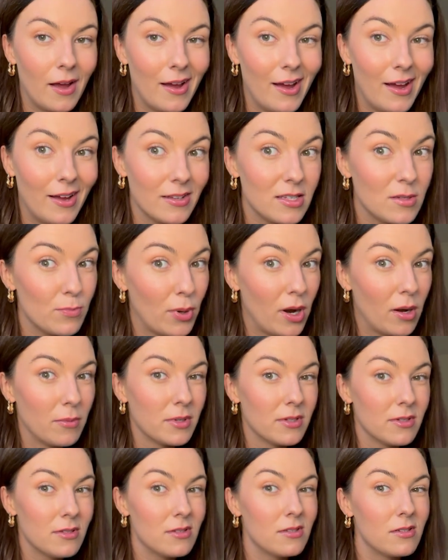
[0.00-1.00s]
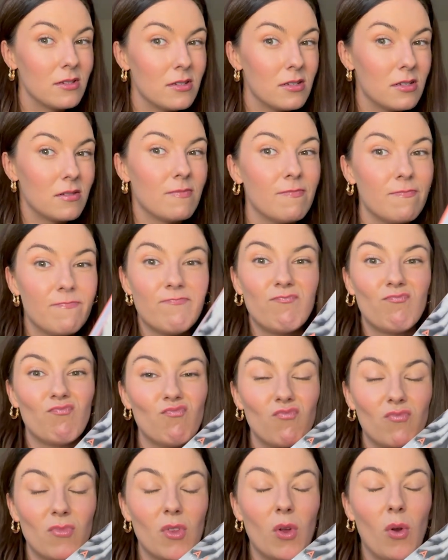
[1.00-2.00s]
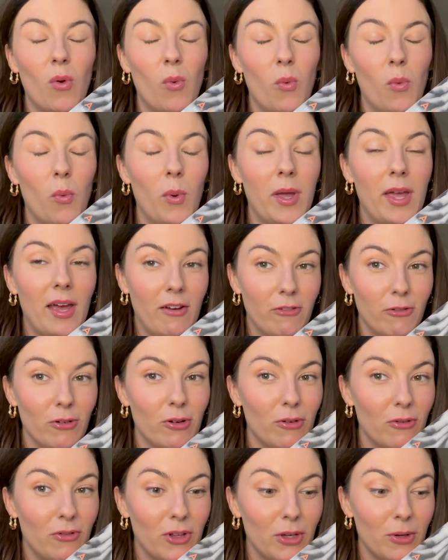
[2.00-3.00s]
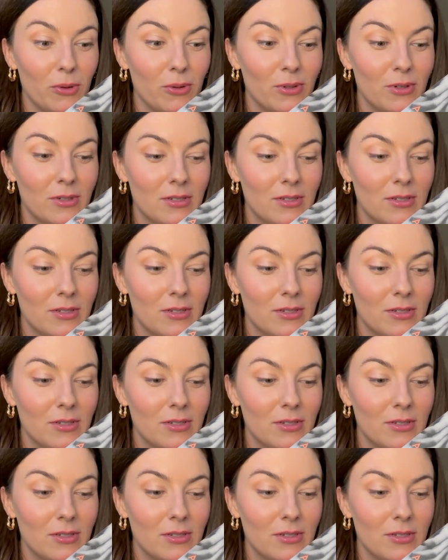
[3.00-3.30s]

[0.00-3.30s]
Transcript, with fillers: As promised, we have a review.